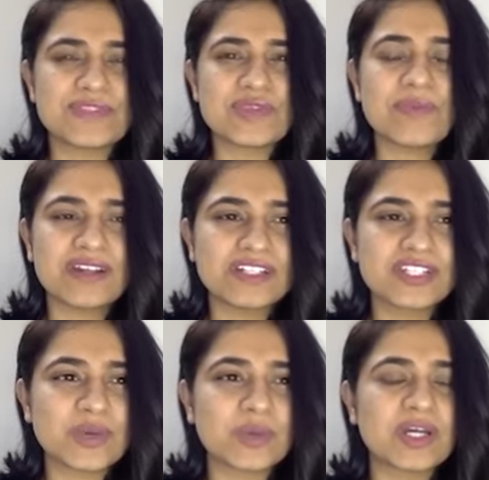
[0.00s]
Mark,
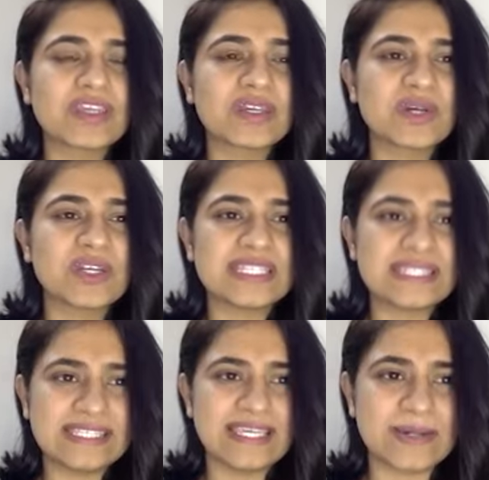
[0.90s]
you're working on
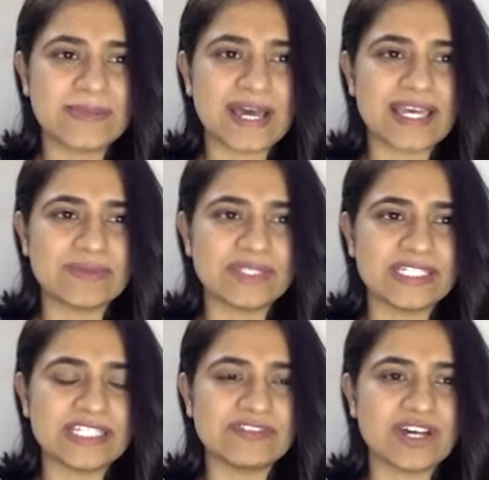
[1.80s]
Itheum, I
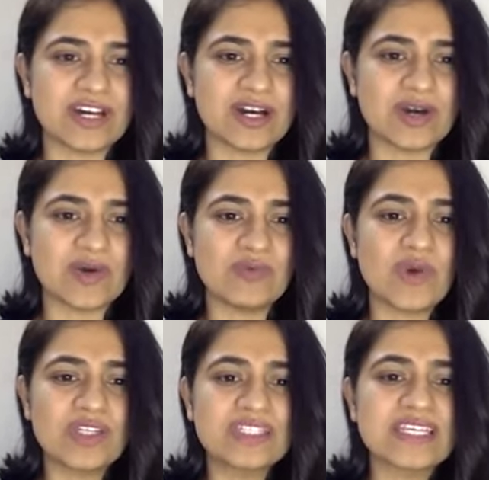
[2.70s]
believe.
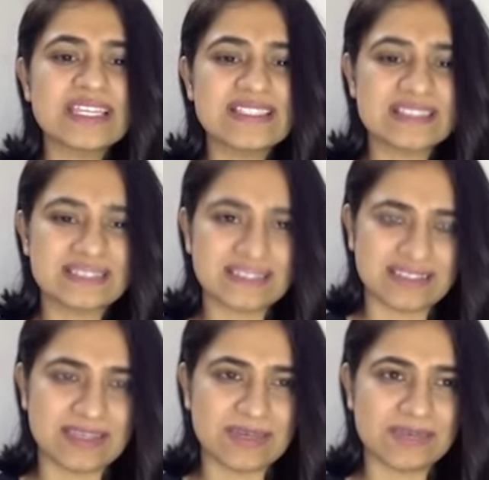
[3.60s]
What is
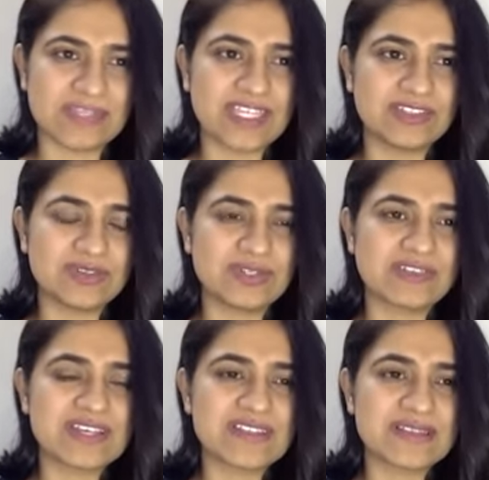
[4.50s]
Itheum? Can you
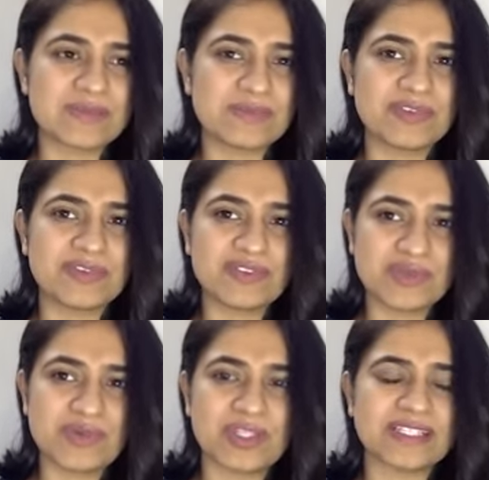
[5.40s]
give us a
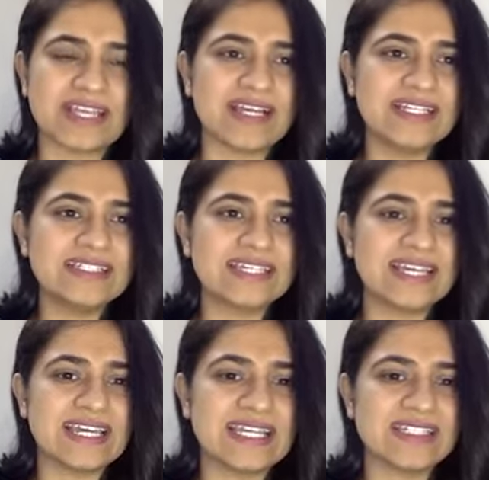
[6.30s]
preview on that?
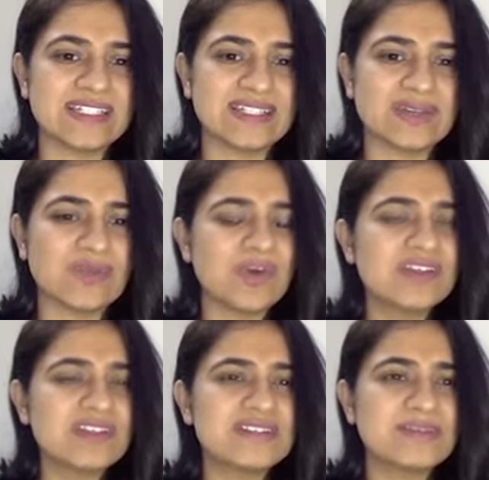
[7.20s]
And what
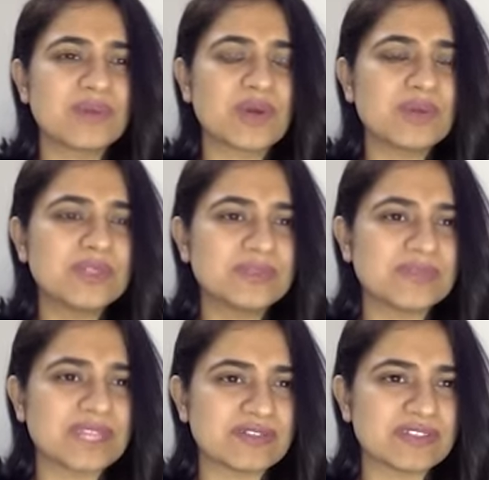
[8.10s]
is the problem
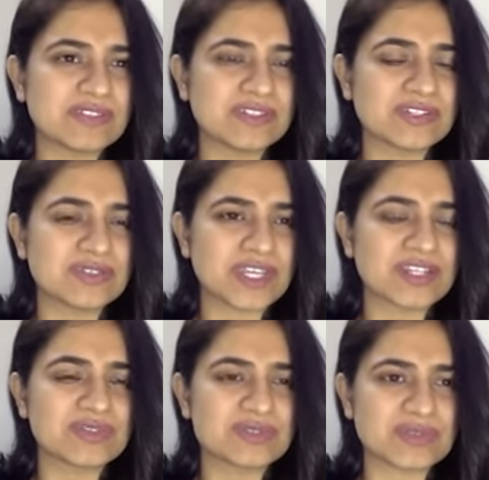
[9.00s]
that you're
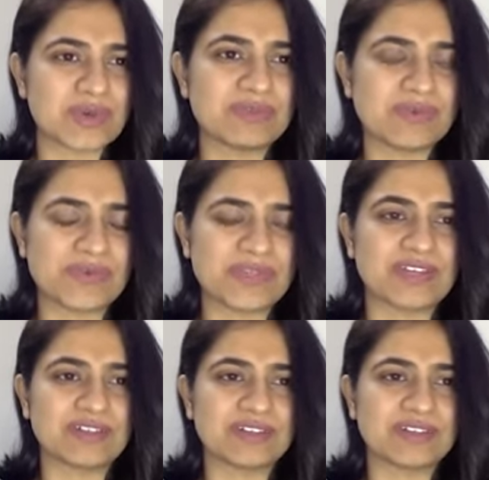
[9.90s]
trying to solve over here?